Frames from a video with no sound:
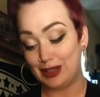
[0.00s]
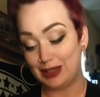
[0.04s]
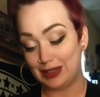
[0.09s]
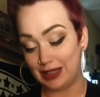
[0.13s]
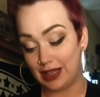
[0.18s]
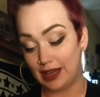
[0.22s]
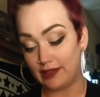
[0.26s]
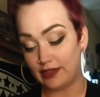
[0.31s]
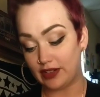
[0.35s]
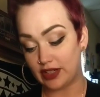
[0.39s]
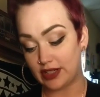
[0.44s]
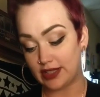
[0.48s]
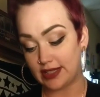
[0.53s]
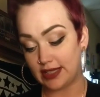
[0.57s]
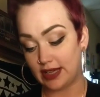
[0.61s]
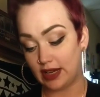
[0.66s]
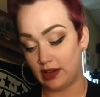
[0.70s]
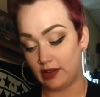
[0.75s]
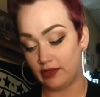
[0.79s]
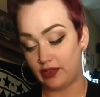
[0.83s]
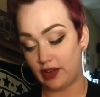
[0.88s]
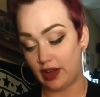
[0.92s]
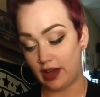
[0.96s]
love
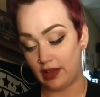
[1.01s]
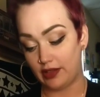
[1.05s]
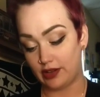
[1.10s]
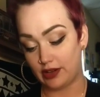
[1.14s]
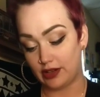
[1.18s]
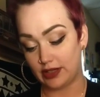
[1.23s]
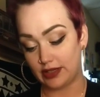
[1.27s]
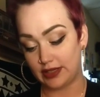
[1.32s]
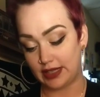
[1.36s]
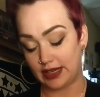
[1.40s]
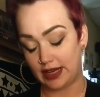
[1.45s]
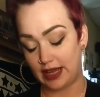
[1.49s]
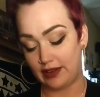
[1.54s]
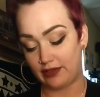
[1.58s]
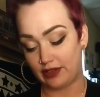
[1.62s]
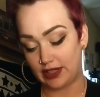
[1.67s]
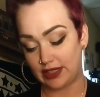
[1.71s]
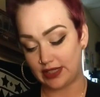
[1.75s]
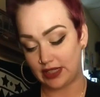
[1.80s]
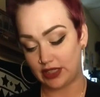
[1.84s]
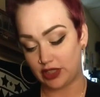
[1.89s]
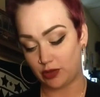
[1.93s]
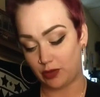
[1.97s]
yourself, others, in
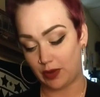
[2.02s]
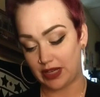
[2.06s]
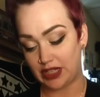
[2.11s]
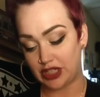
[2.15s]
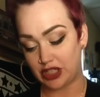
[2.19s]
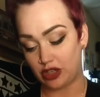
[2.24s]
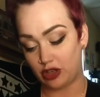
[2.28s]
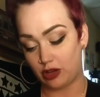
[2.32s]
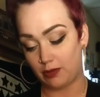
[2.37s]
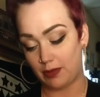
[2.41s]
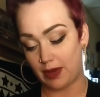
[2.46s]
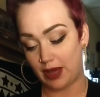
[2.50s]
every situation, no